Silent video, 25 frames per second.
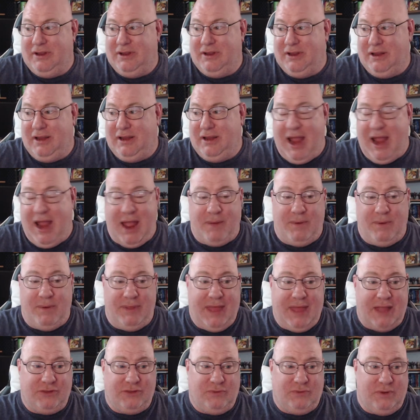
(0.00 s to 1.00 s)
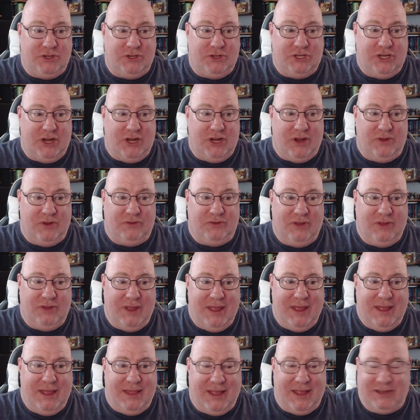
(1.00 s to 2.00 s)
Yeah, well, that's when she goes,
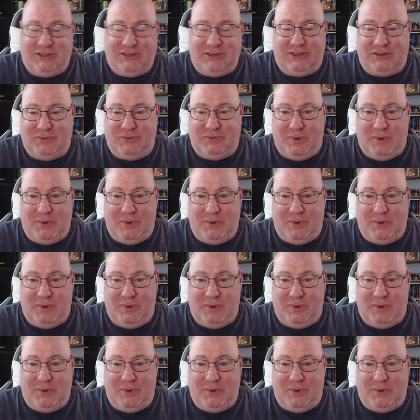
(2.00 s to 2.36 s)
that's just